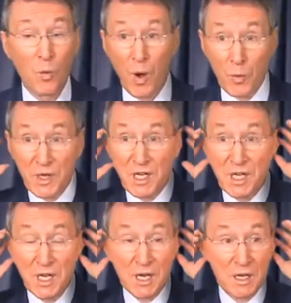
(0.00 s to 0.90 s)
what we
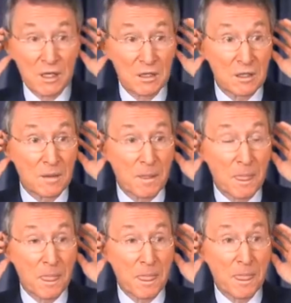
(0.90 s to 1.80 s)
hear,
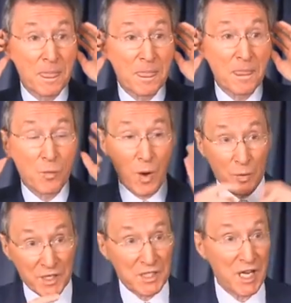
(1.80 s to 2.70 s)

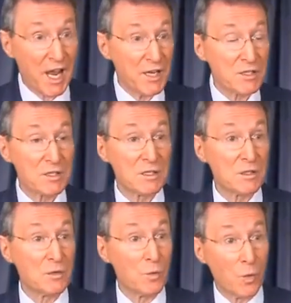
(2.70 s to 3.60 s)
what we taste,
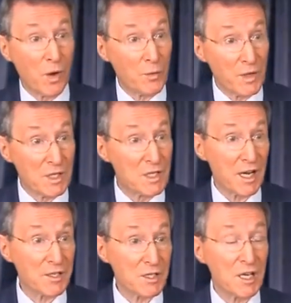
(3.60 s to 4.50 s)
what we
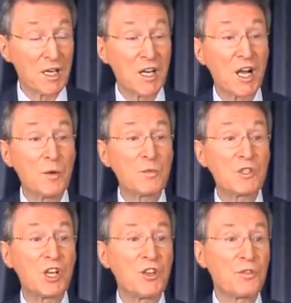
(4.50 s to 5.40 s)
touch. It
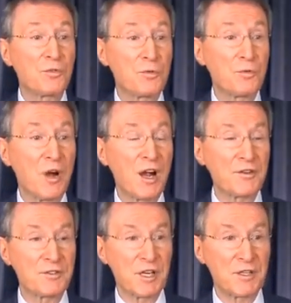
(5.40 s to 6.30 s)
comes in through
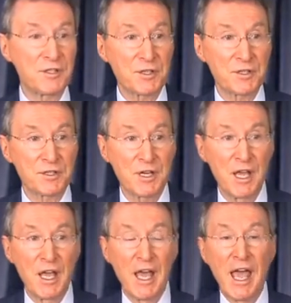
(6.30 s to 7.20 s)
our senses,
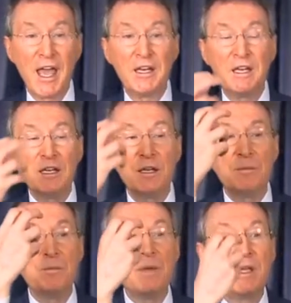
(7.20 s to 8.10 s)
and it
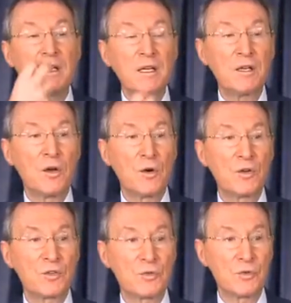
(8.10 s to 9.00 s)
immediately
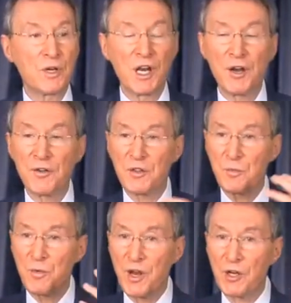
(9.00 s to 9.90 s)
goes through an area of
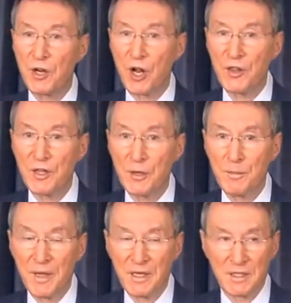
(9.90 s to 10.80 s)
the brain called the
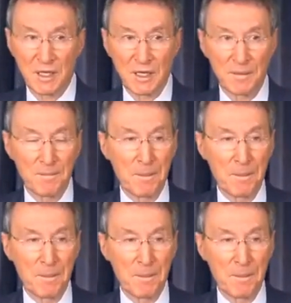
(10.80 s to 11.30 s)
amygdala.